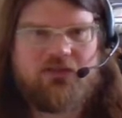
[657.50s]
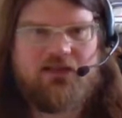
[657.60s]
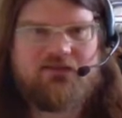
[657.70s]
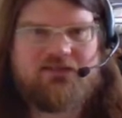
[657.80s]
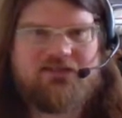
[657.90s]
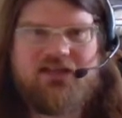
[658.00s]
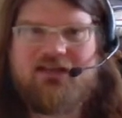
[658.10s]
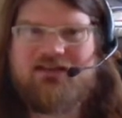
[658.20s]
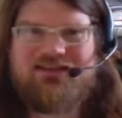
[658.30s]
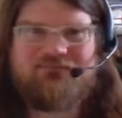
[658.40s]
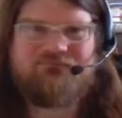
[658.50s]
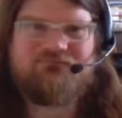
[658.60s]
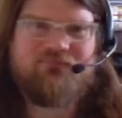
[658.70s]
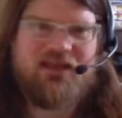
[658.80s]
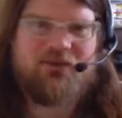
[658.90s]
see,
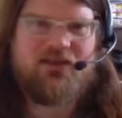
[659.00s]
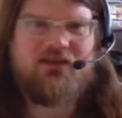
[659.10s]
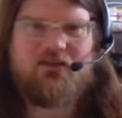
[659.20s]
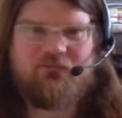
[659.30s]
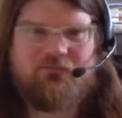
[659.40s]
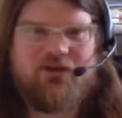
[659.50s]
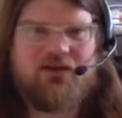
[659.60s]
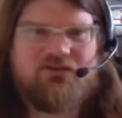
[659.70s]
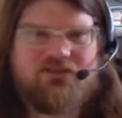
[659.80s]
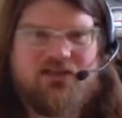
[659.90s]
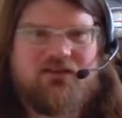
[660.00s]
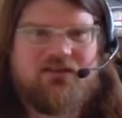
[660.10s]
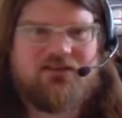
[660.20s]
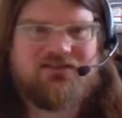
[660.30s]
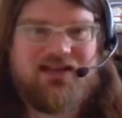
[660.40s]
maybe you'll be noticing
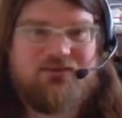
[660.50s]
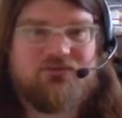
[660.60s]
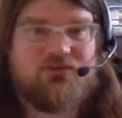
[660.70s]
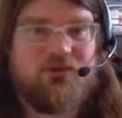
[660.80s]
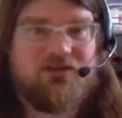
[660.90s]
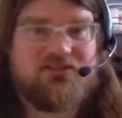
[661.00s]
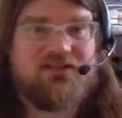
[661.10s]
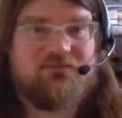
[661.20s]
that the sound quality is a